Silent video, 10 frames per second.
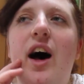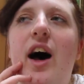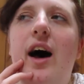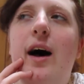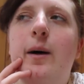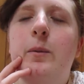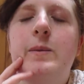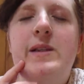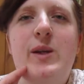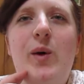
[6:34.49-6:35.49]
Um,
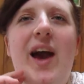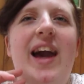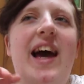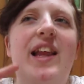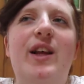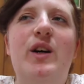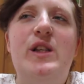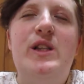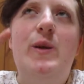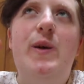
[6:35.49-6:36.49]
so I got
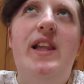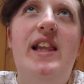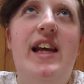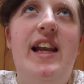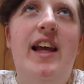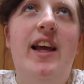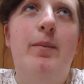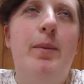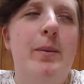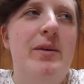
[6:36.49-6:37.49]
those two and then
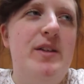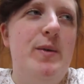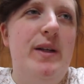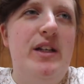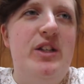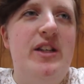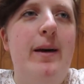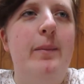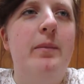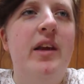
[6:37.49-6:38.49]
pretty much finished
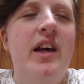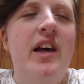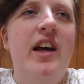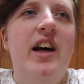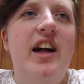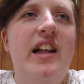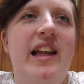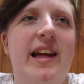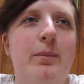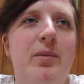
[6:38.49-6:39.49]
them
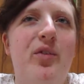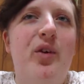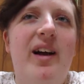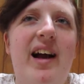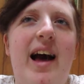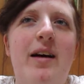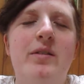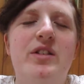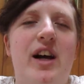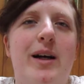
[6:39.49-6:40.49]
like before I
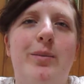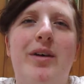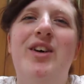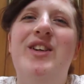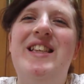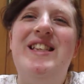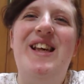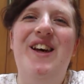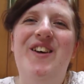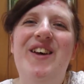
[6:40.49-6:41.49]
got Taco Bell.
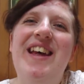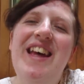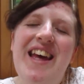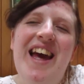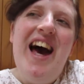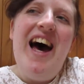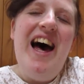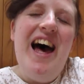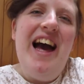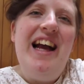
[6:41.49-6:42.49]
so
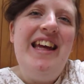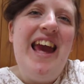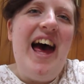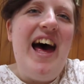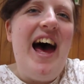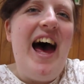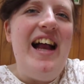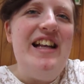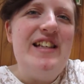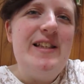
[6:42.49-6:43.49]
uh, yeah, I
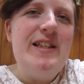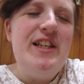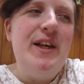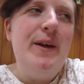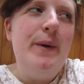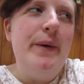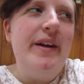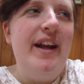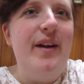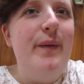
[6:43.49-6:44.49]
just
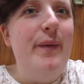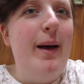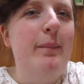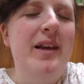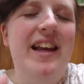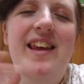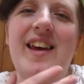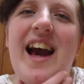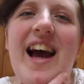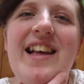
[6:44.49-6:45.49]
you know, updating you
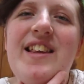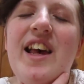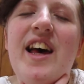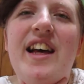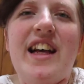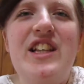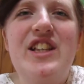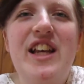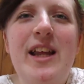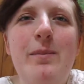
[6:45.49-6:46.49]
guys,
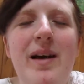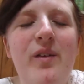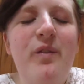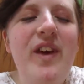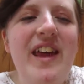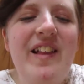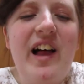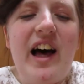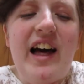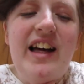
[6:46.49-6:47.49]
continuing my
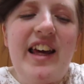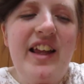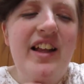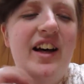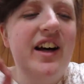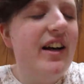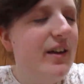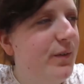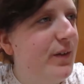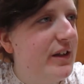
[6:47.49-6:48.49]
vlog. Uh,
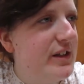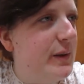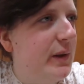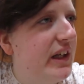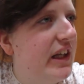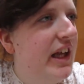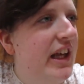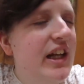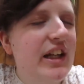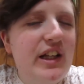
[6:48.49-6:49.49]
feels so
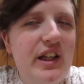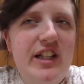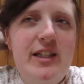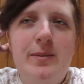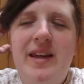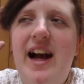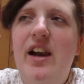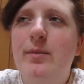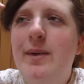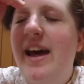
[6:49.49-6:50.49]
good to be
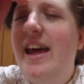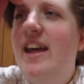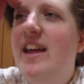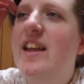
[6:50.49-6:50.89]
out of my,